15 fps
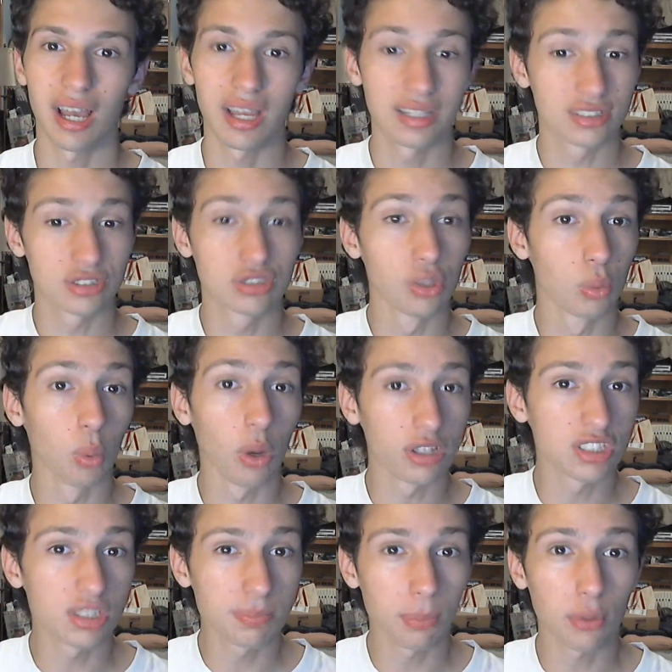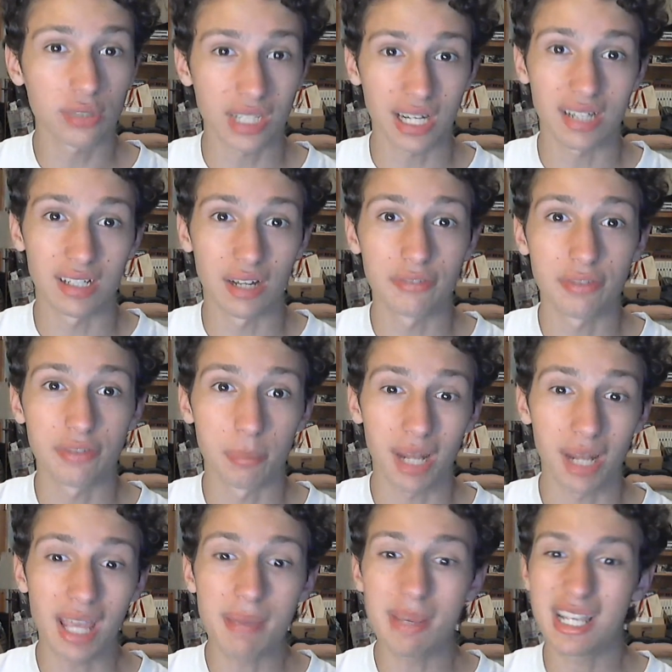It's the one sport that I'd love to
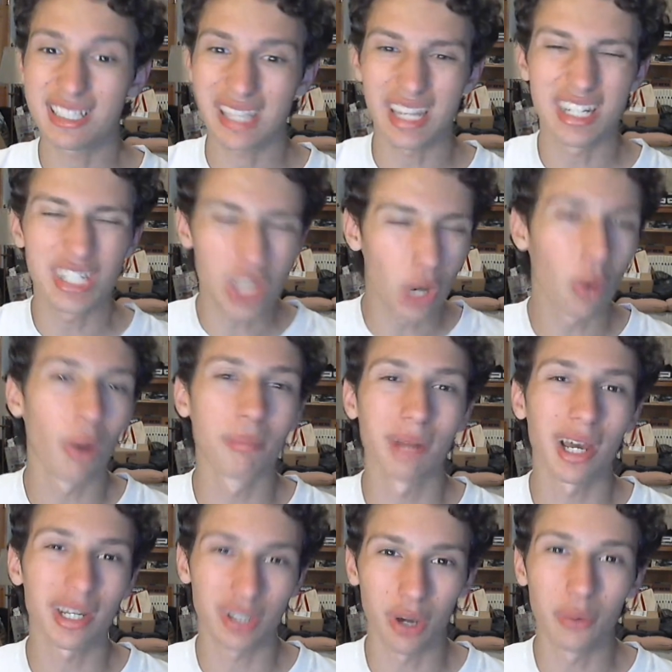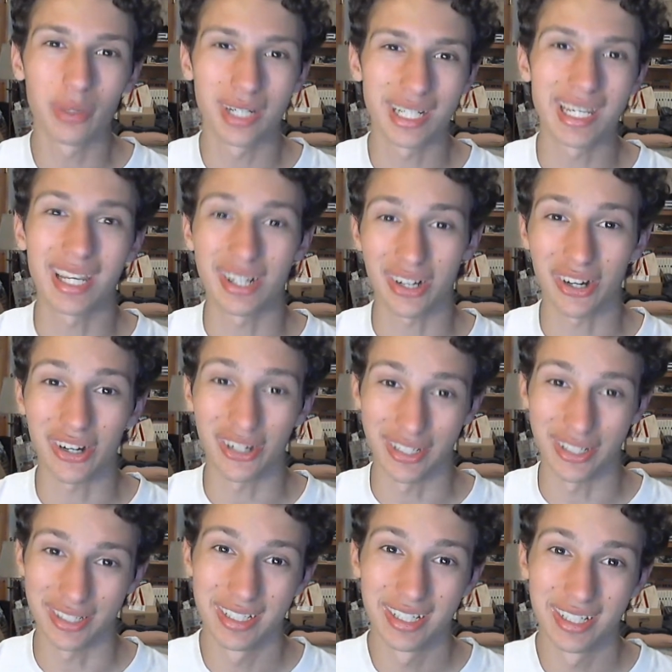play because I know I'm not going to get hurt.